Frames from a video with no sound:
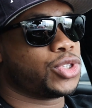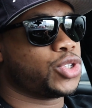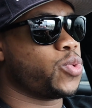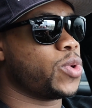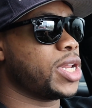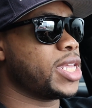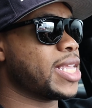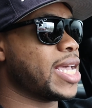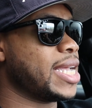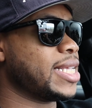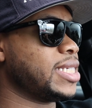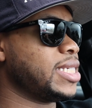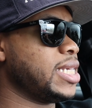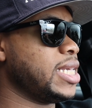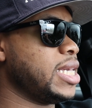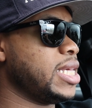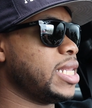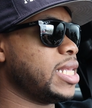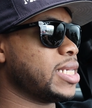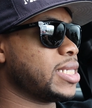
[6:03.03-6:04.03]

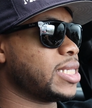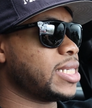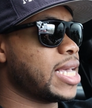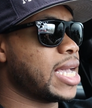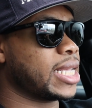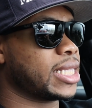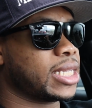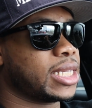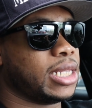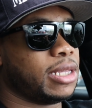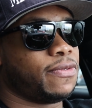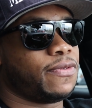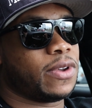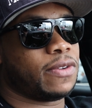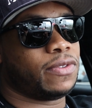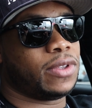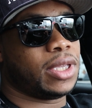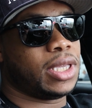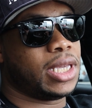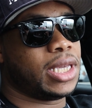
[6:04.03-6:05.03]
2019 is technically
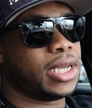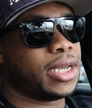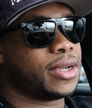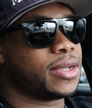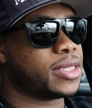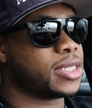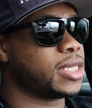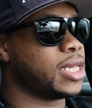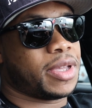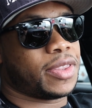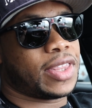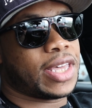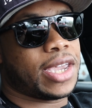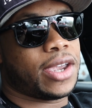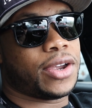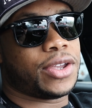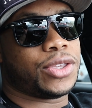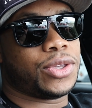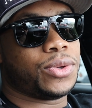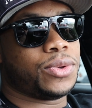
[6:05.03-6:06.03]
50 years, but
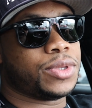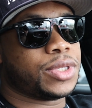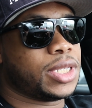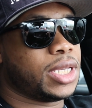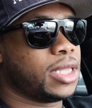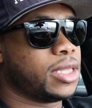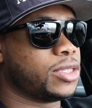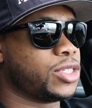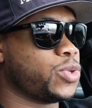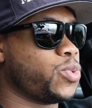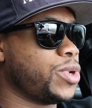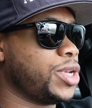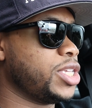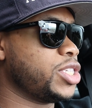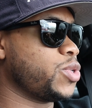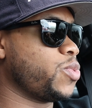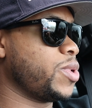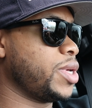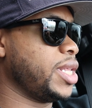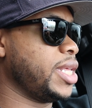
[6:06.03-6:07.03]
they are using
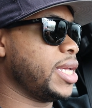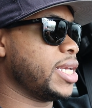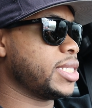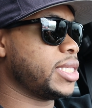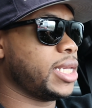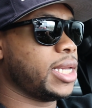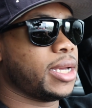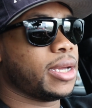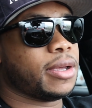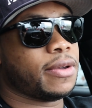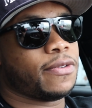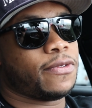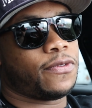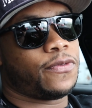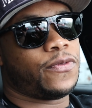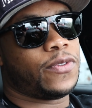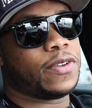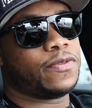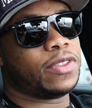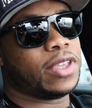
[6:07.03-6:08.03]
2020 as their
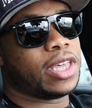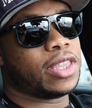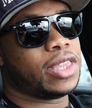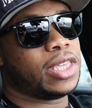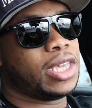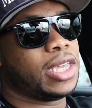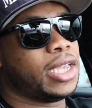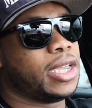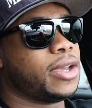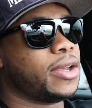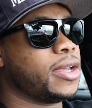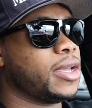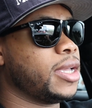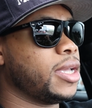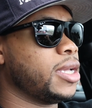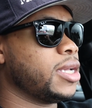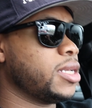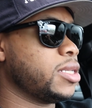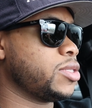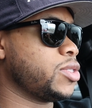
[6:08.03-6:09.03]
50th year
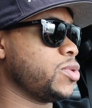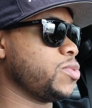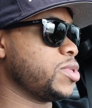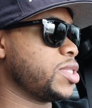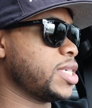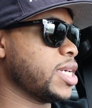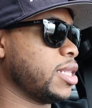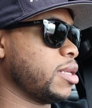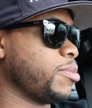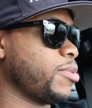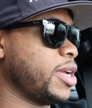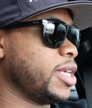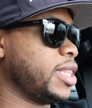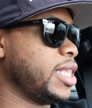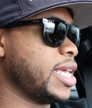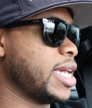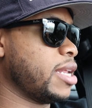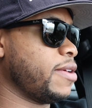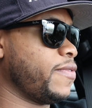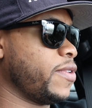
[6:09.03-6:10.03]
to celebrate
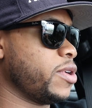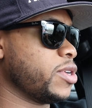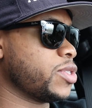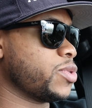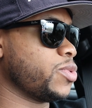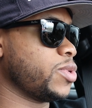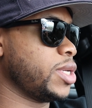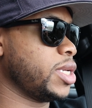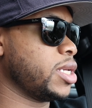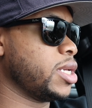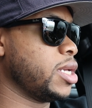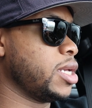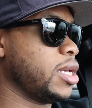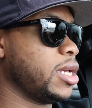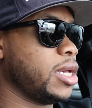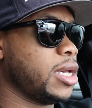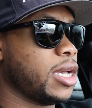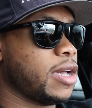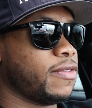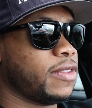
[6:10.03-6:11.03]
the anniversary
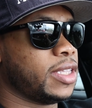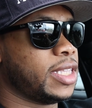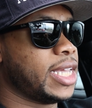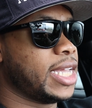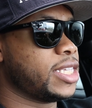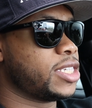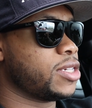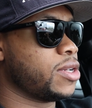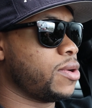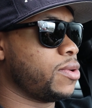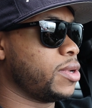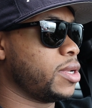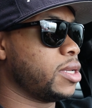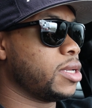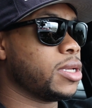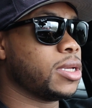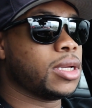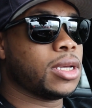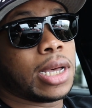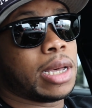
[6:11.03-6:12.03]
of the
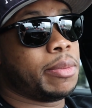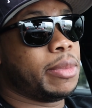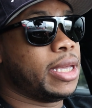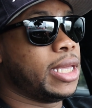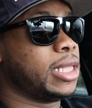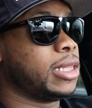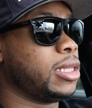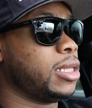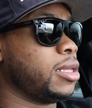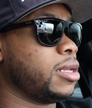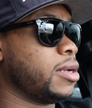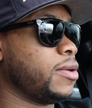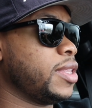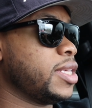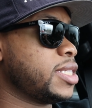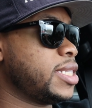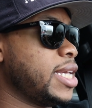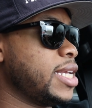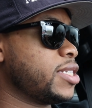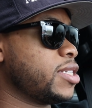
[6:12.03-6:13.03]
Daytona. I mean, you know,
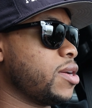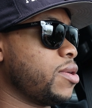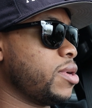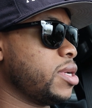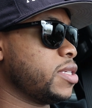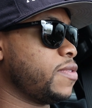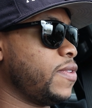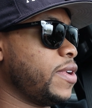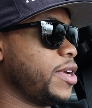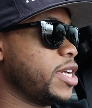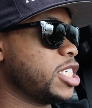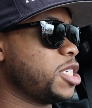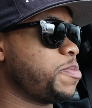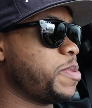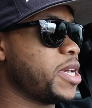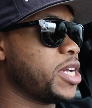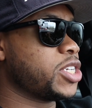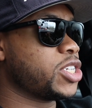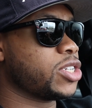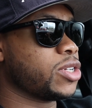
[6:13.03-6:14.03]
this Daytona is very
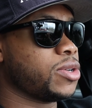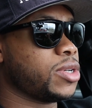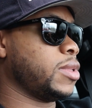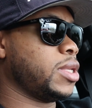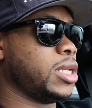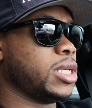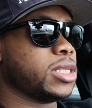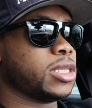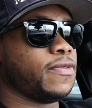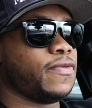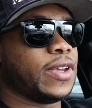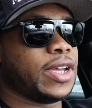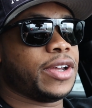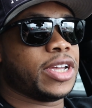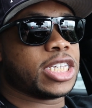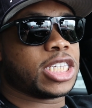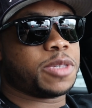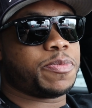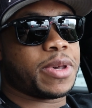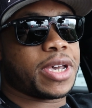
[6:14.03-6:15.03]
special. It is a
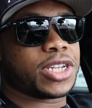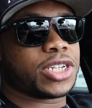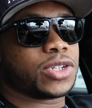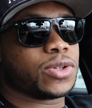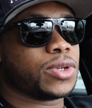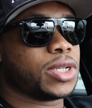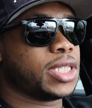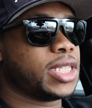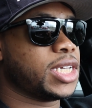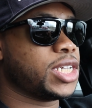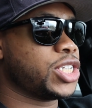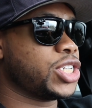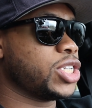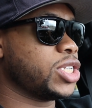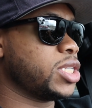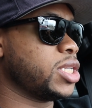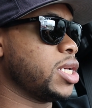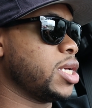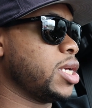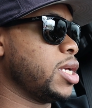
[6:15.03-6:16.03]
very special
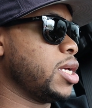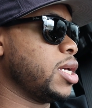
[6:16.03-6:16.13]
edition